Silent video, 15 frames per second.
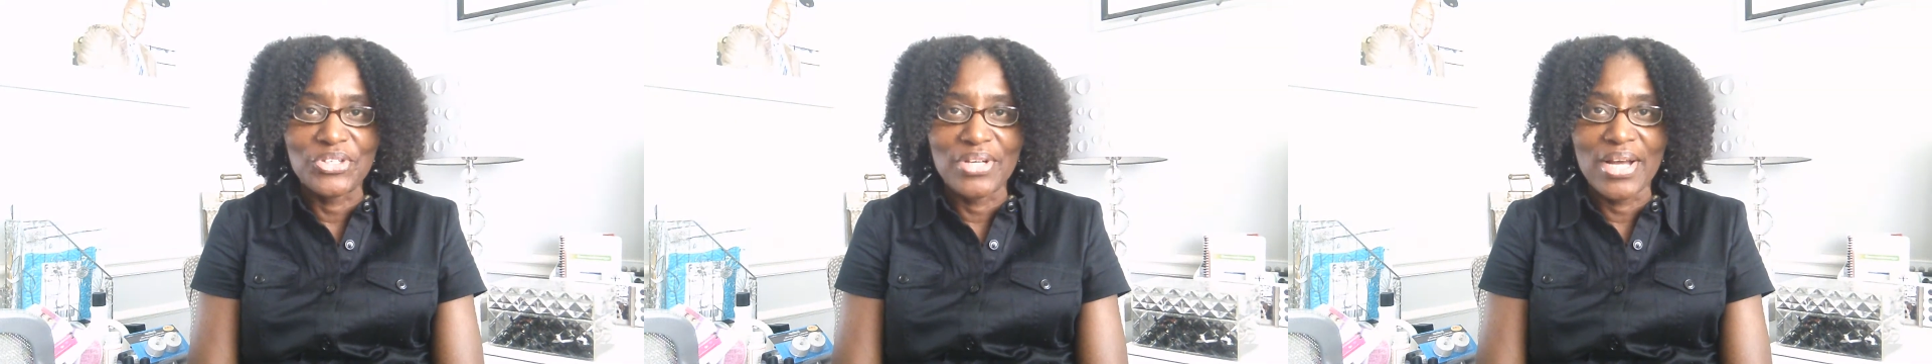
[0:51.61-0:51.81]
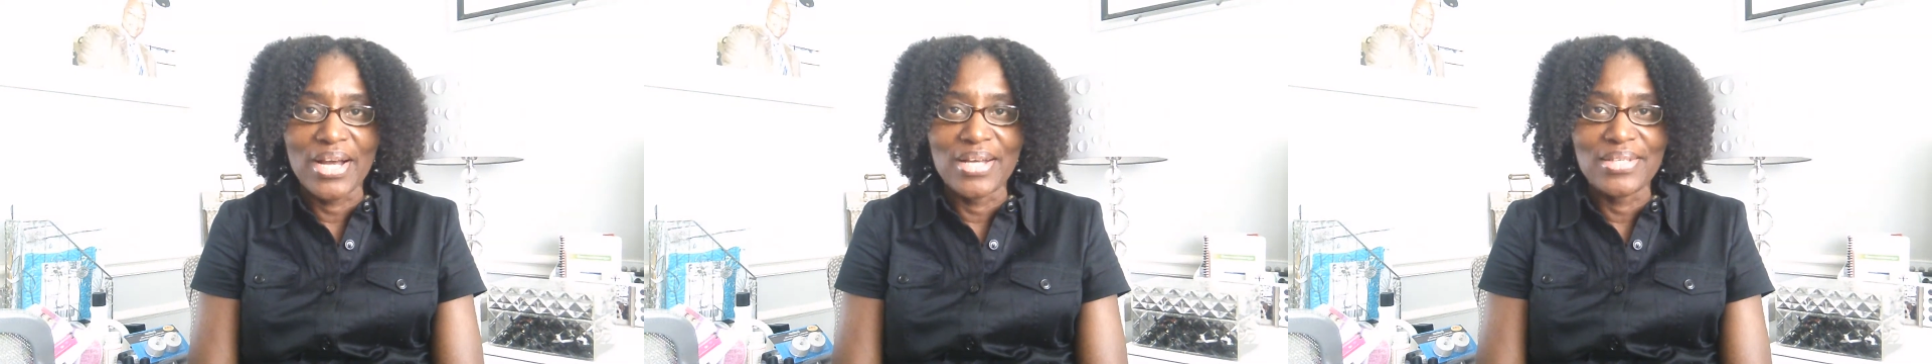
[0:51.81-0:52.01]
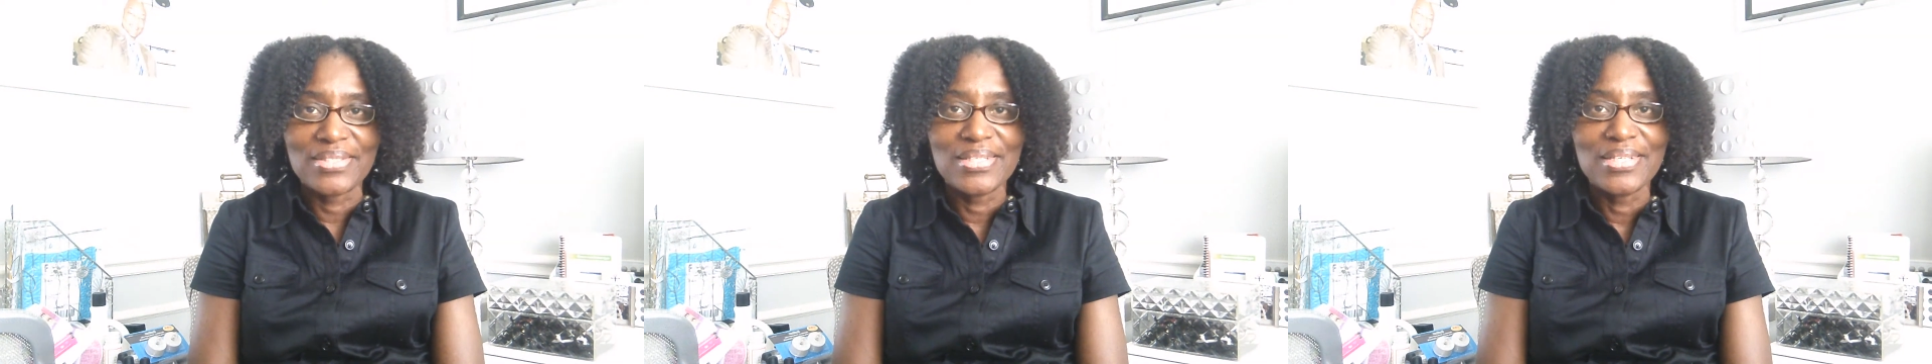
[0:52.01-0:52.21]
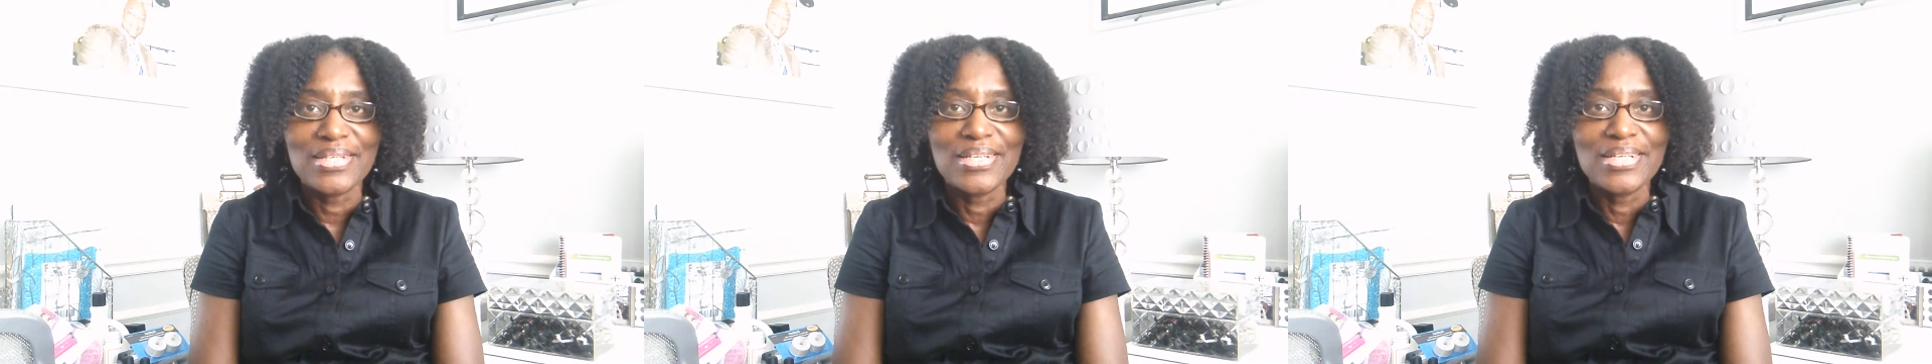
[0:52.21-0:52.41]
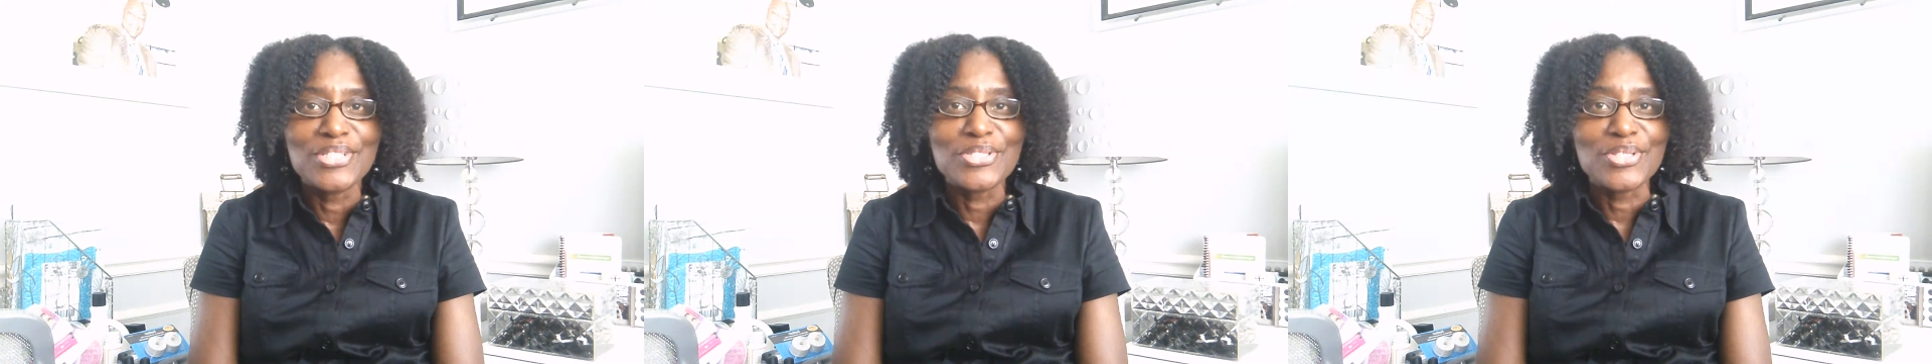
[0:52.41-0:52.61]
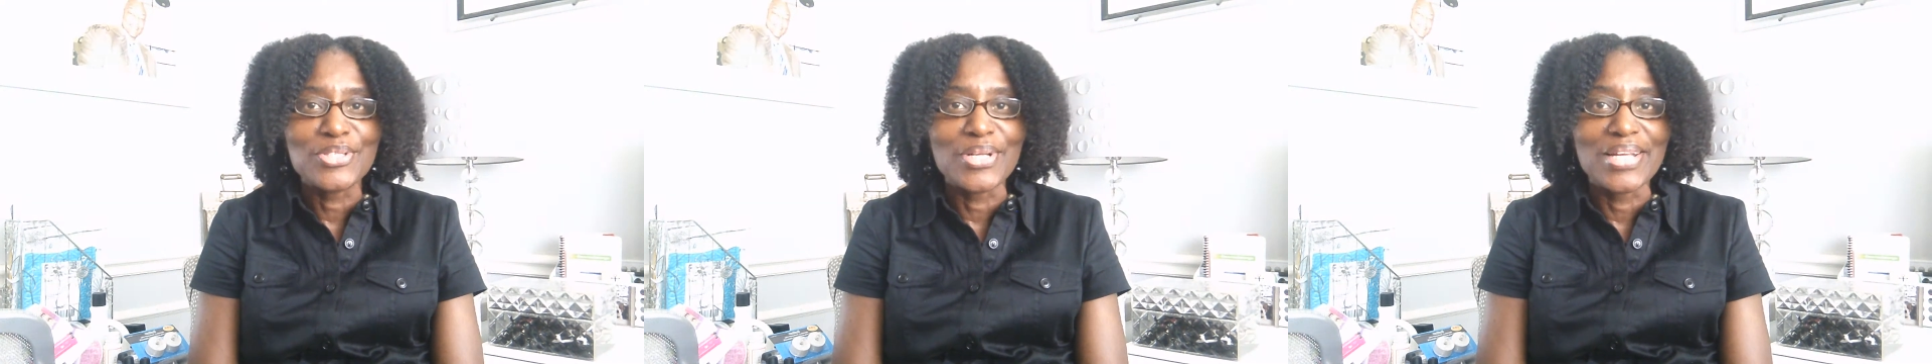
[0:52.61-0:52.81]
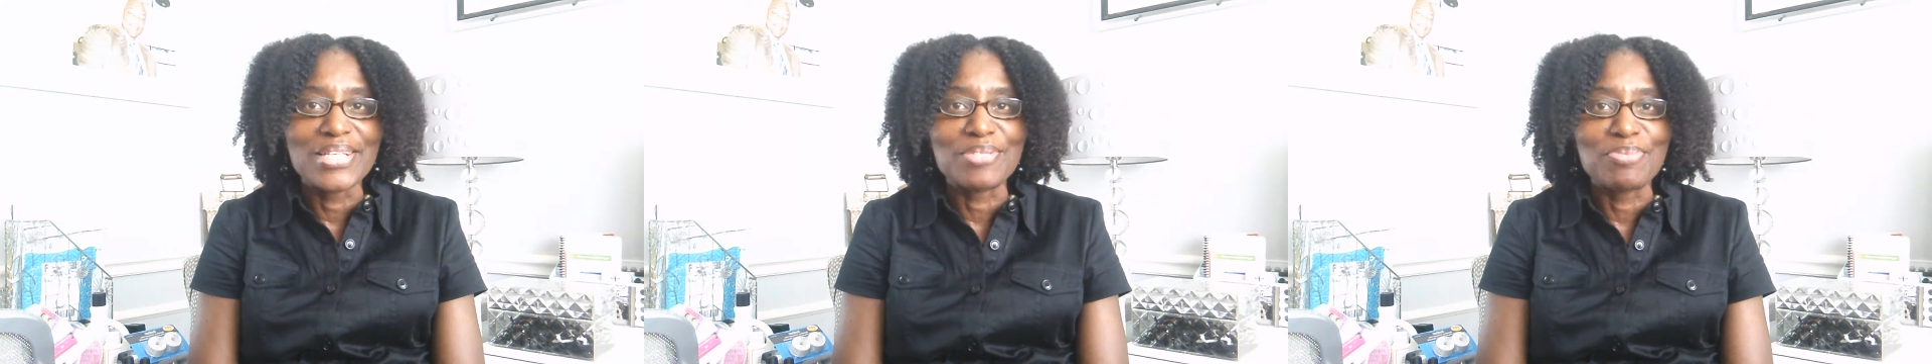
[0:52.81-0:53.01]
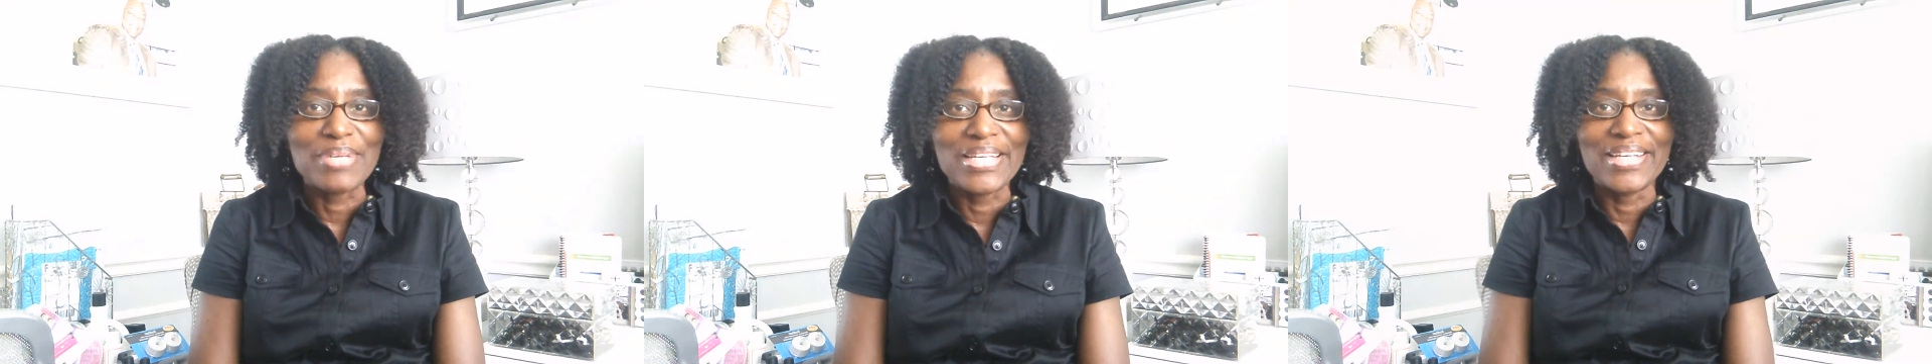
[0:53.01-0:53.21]
guys. So
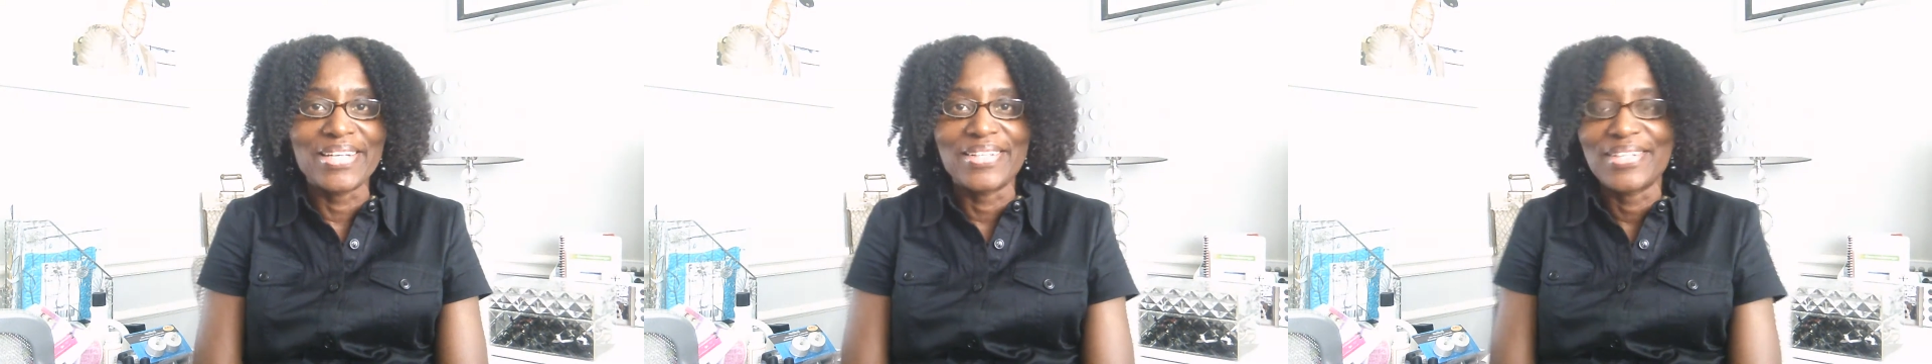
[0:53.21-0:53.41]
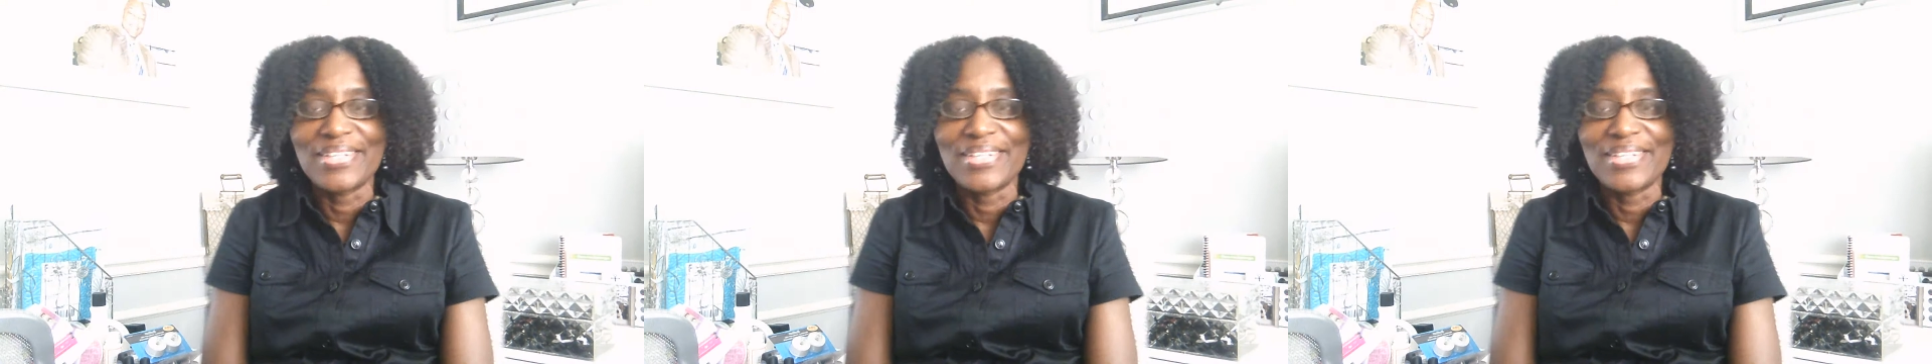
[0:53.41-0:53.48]
let's begin.